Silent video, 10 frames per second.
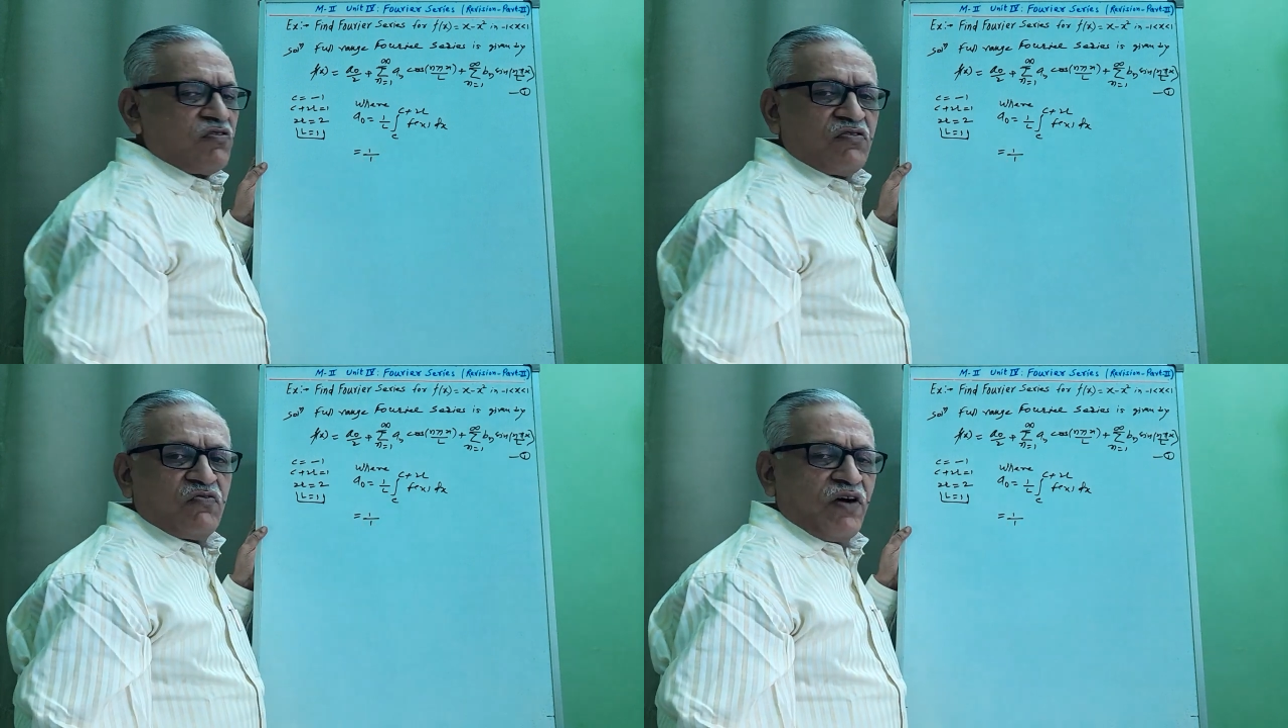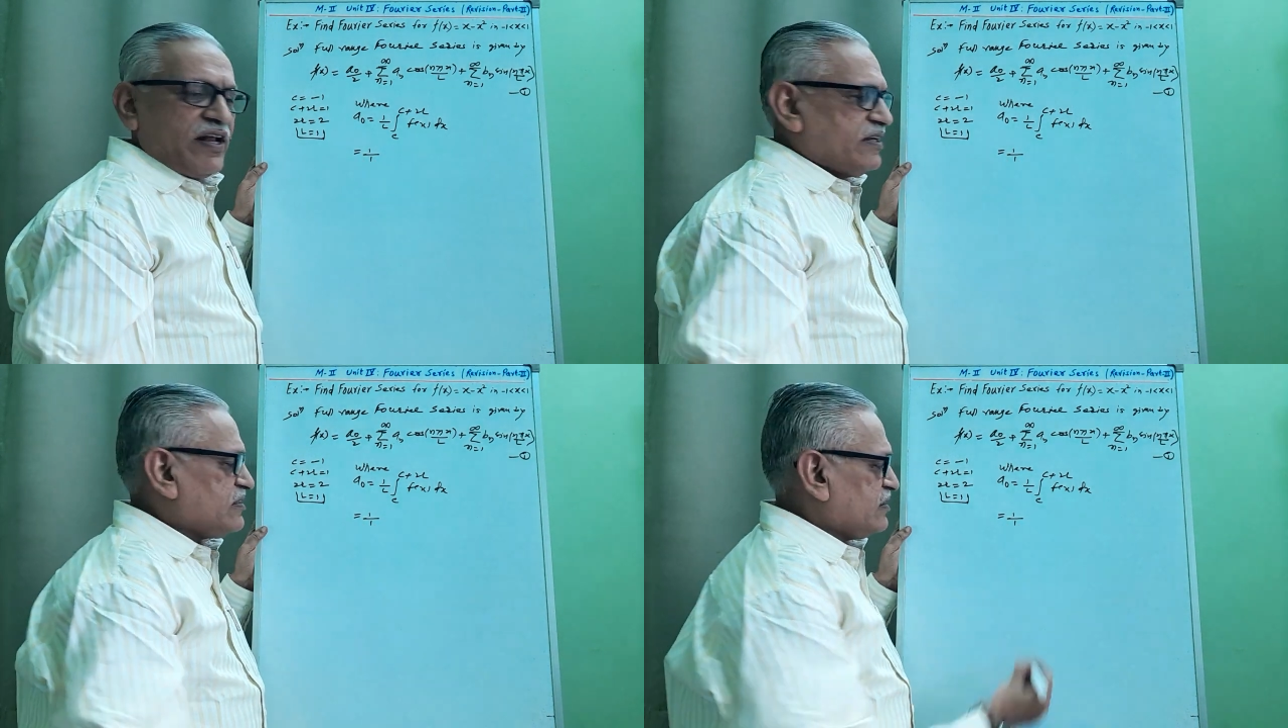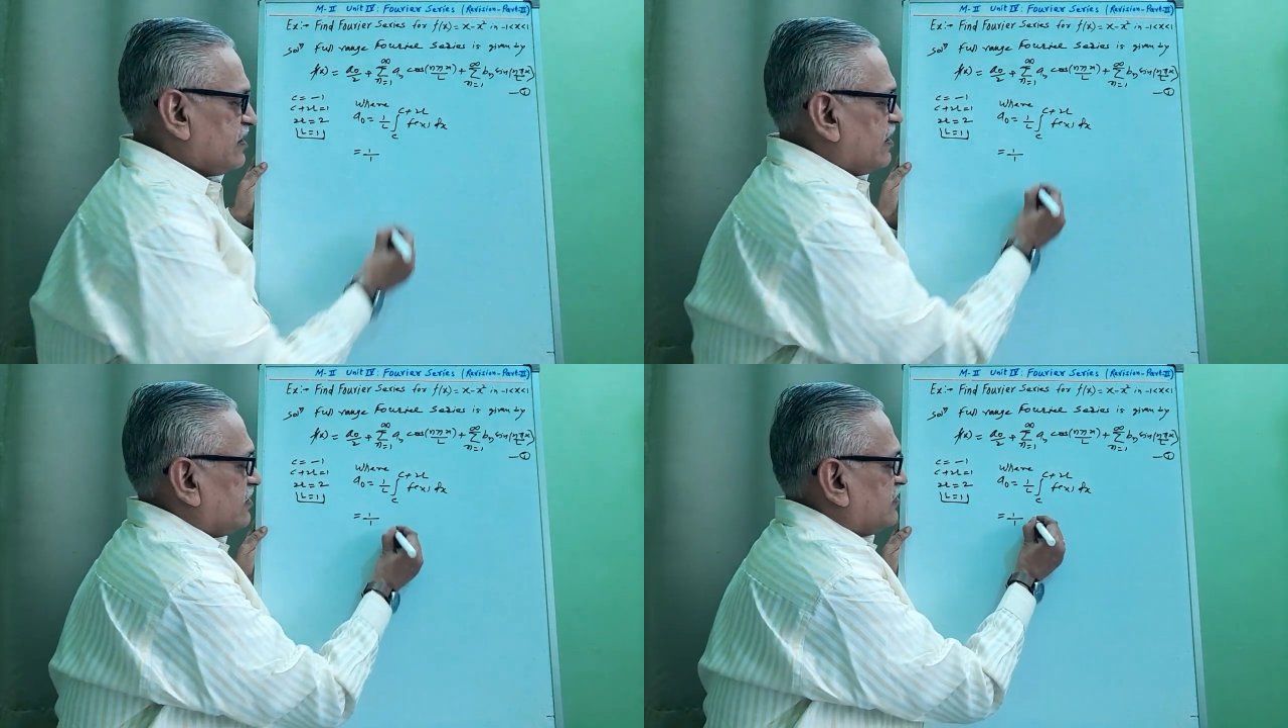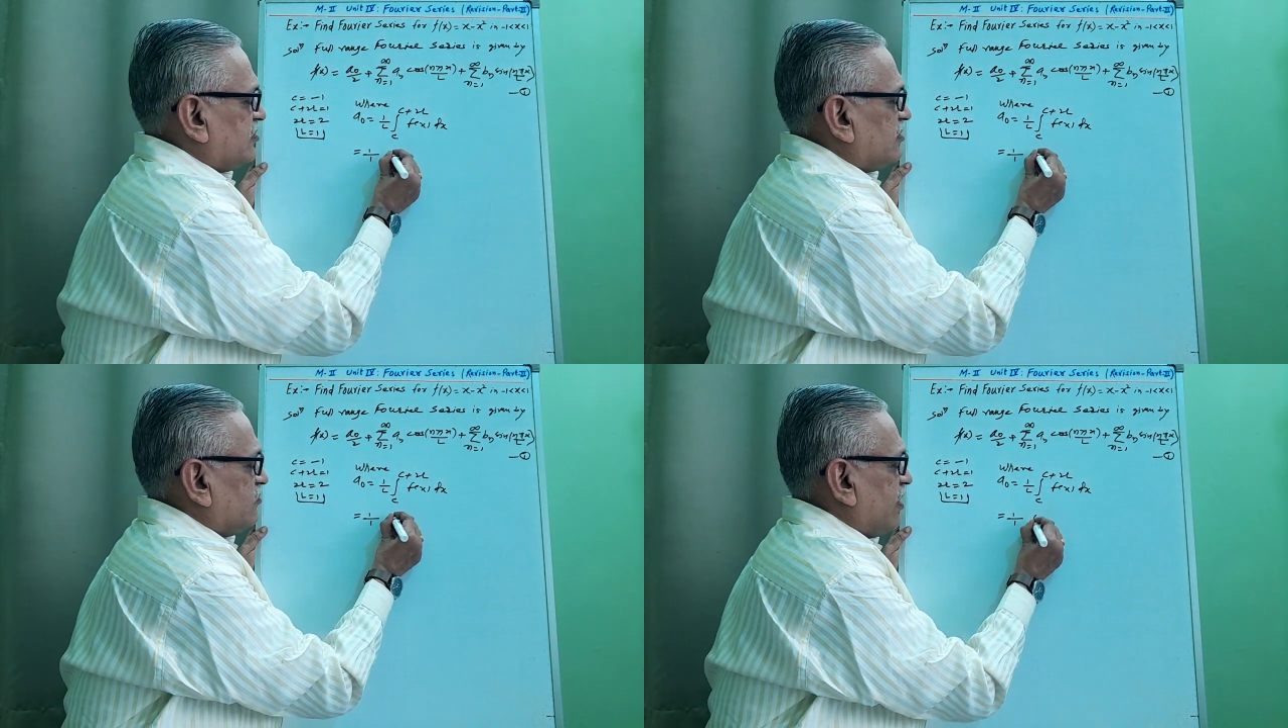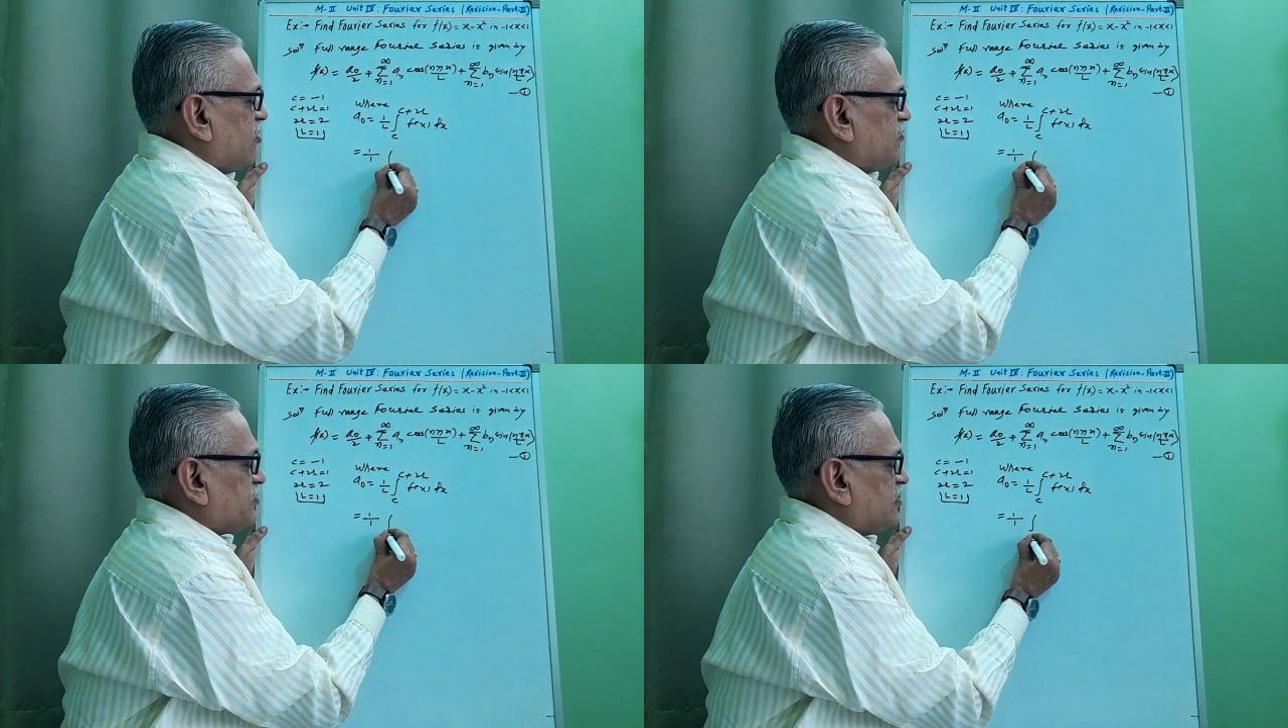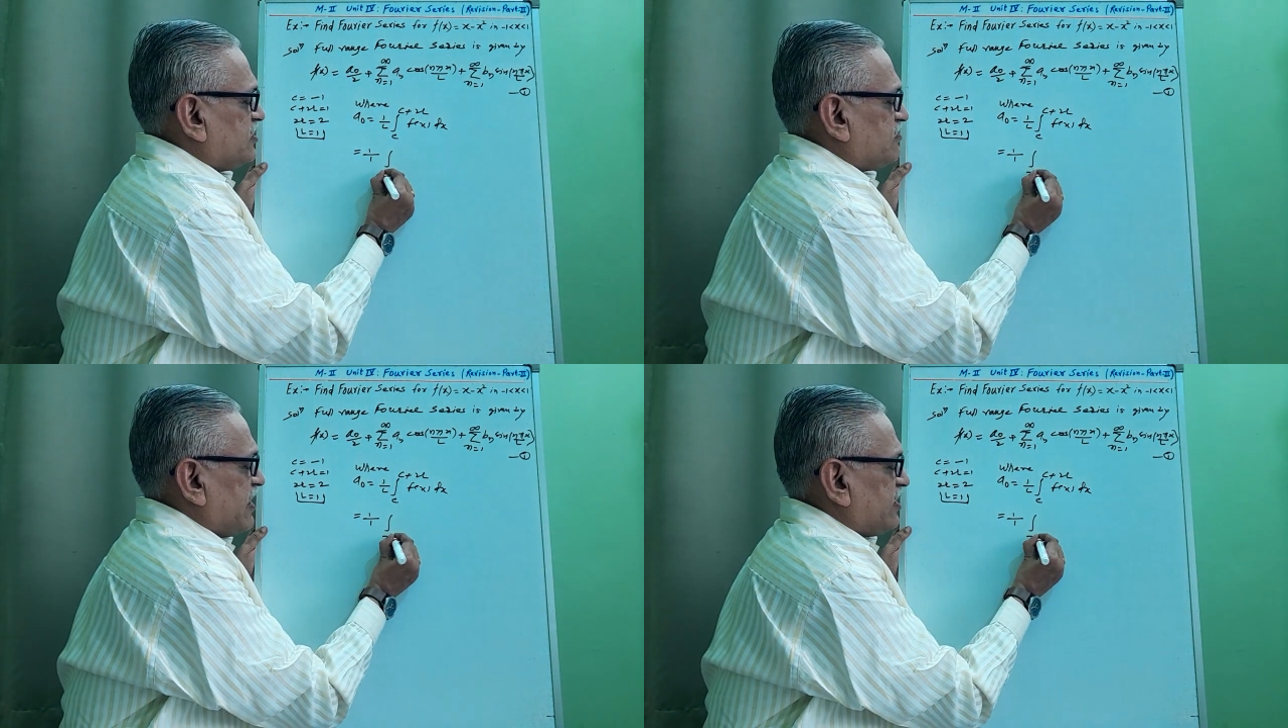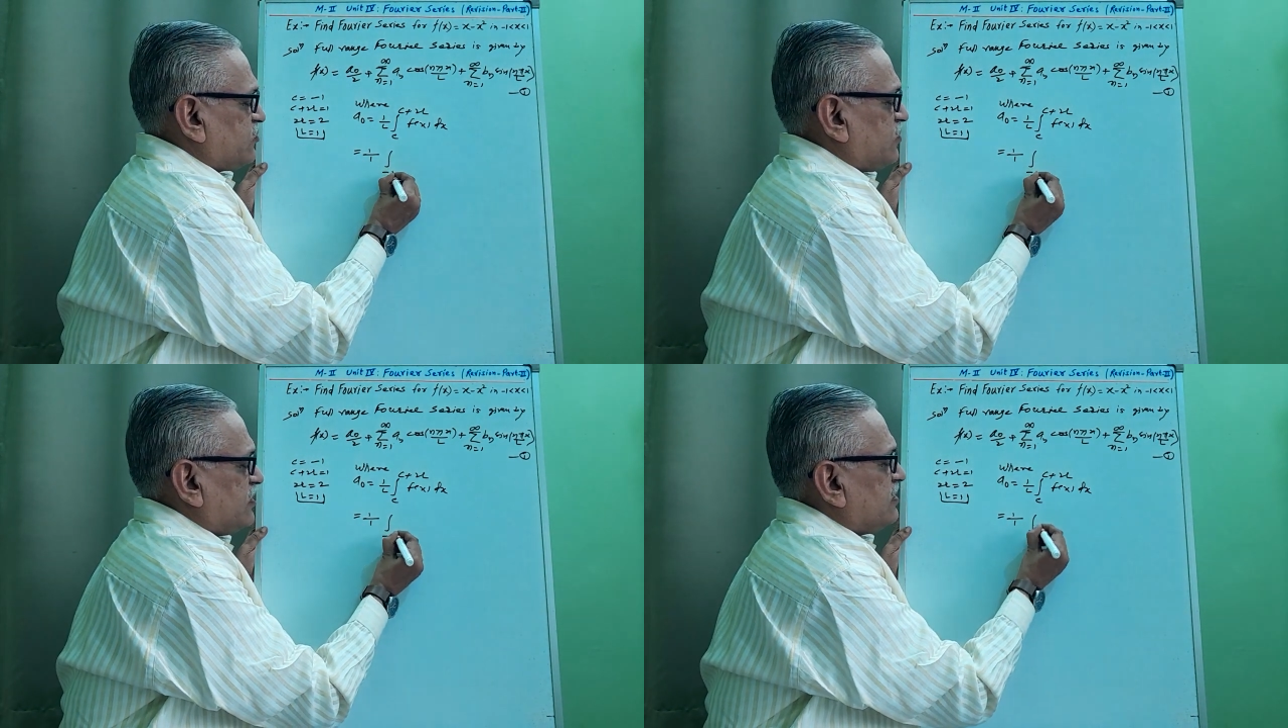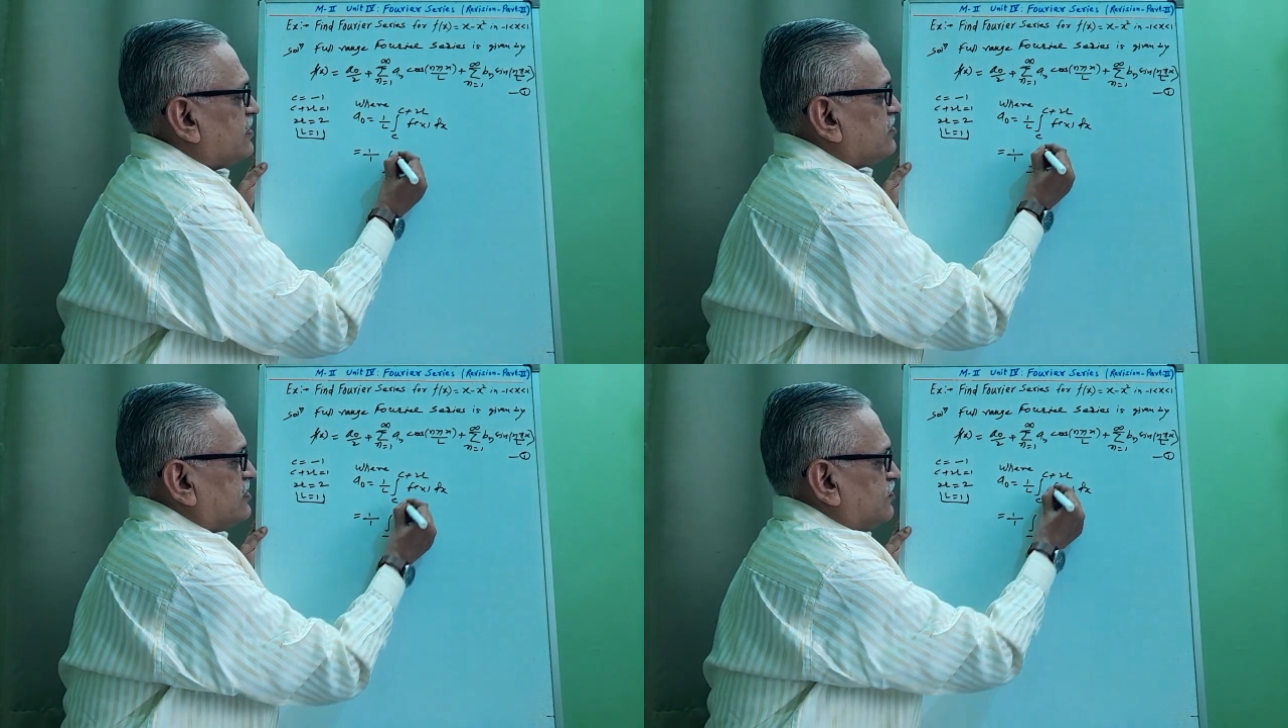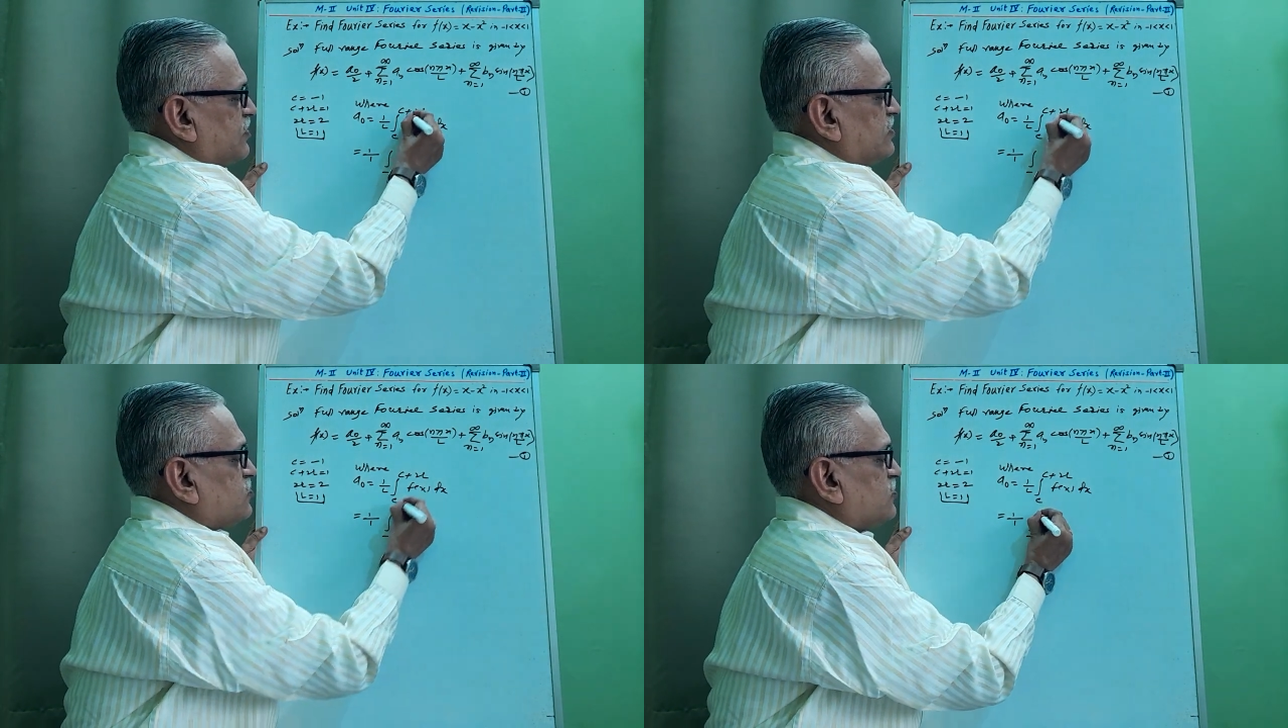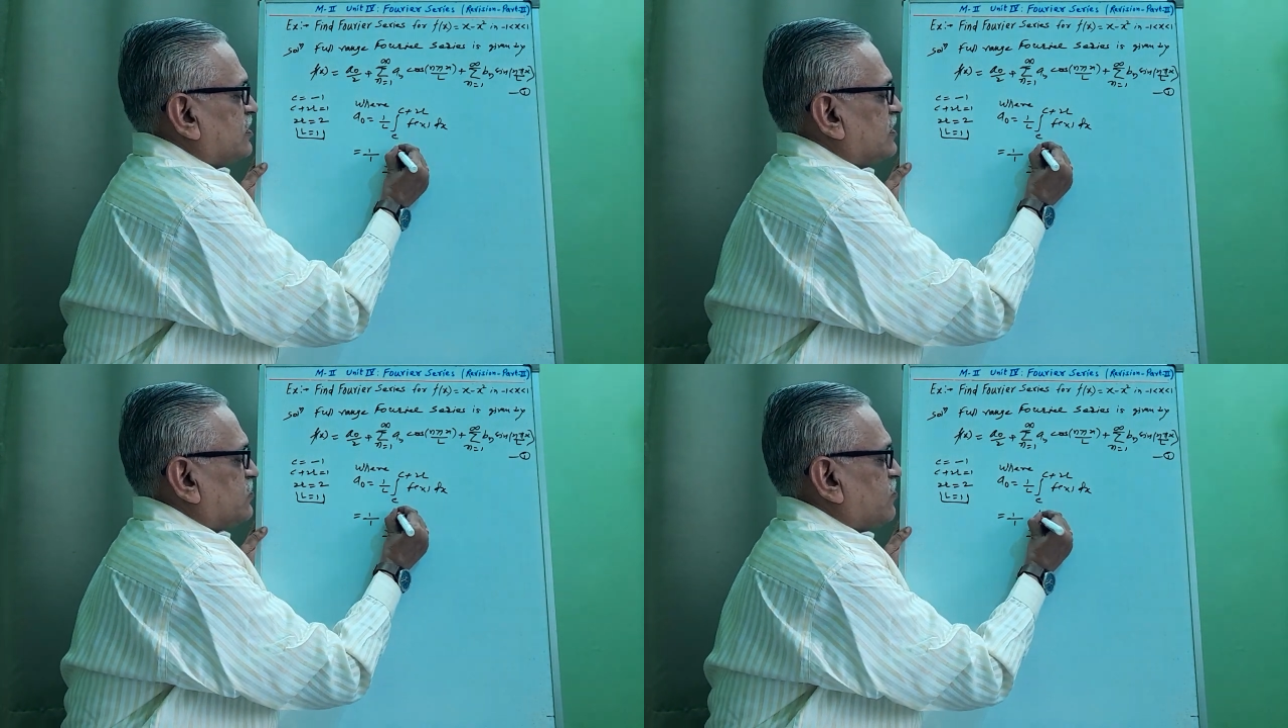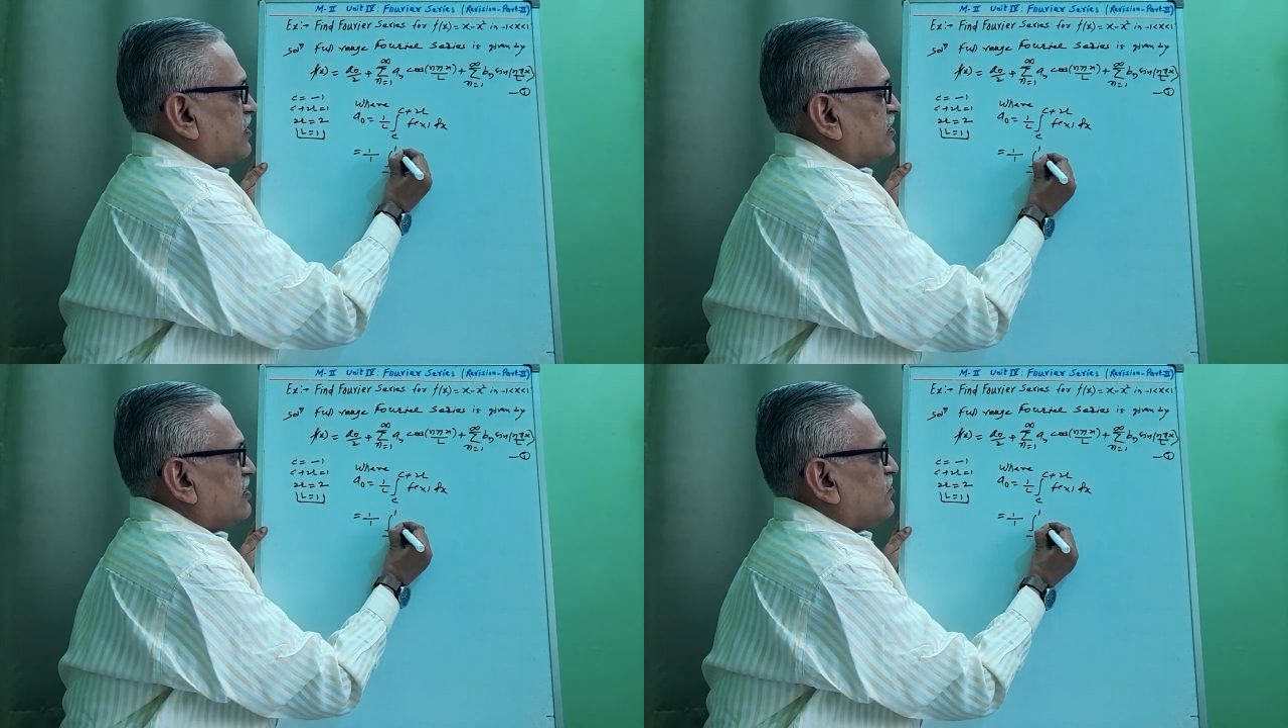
1, value of C is minus 1, C plus 2L is 1,